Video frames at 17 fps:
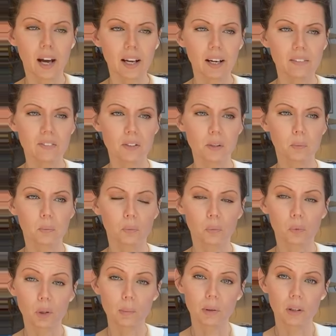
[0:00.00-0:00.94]
I have
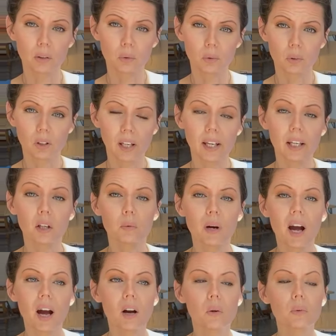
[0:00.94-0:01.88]
some ribbon laying
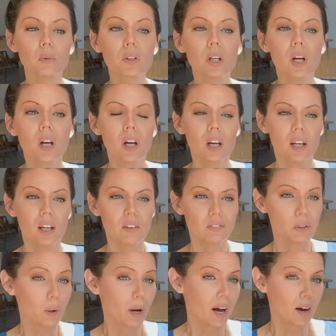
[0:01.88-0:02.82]
around.
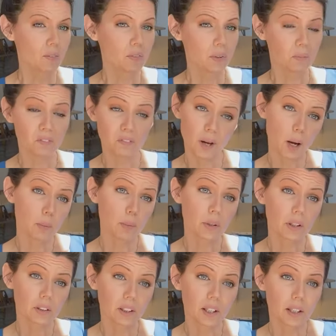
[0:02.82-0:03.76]
If you have some
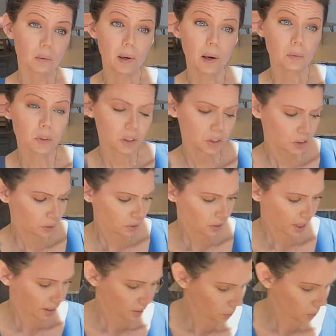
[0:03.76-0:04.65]
fabric laying around, you could use that